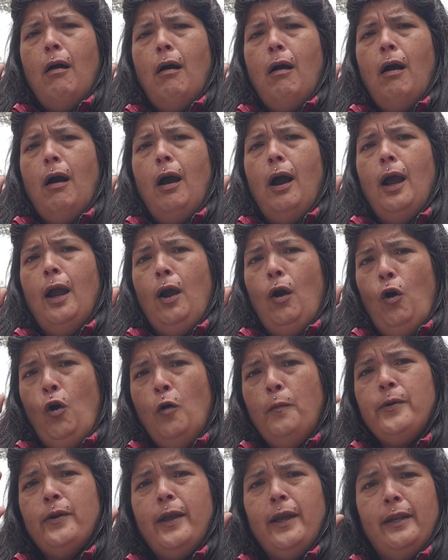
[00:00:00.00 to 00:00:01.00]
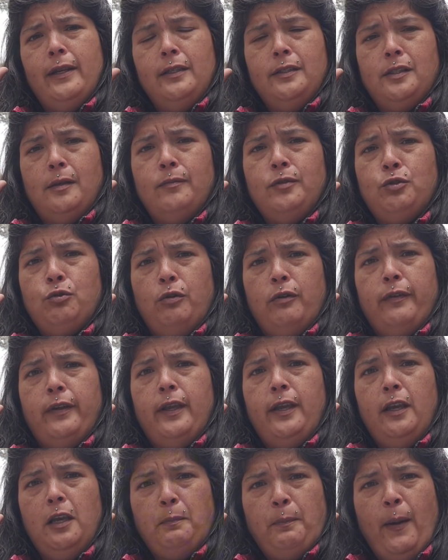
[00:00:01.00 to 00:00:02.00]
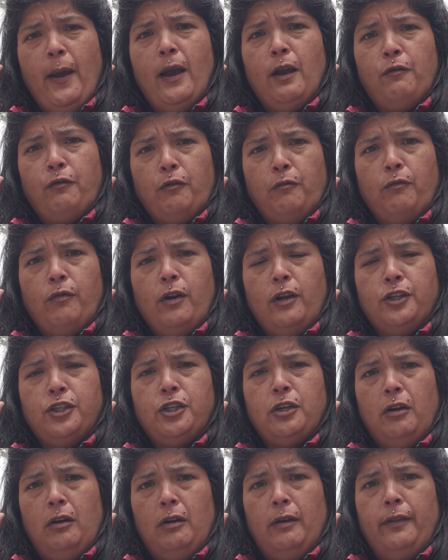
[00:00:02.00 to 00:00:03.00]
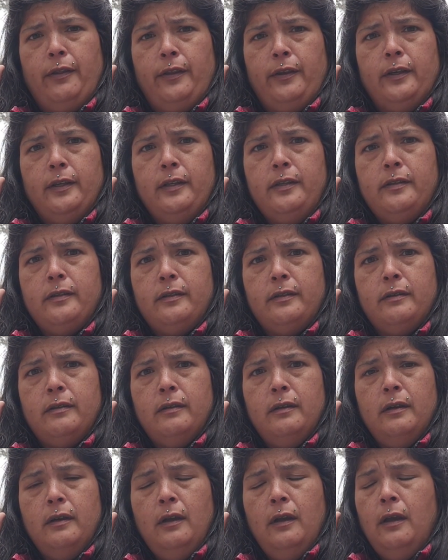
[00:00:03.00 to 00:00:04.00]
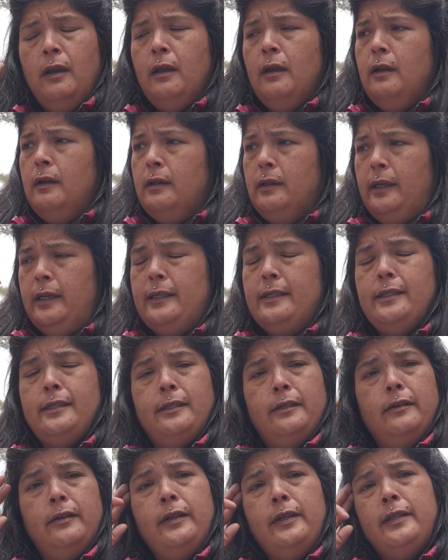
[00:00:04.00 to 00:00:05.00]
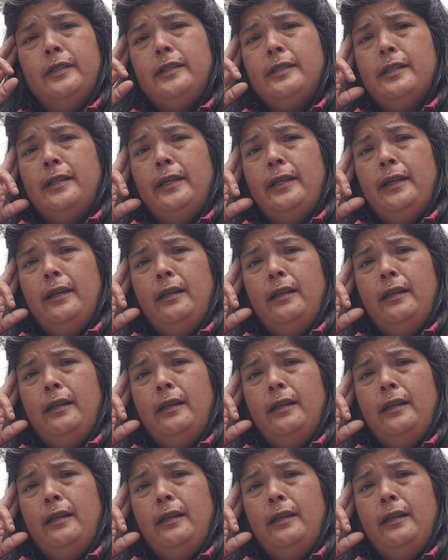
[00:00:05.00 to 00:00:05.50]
I hope you're getting some sort of kickback from Russia on this. Like, seriously?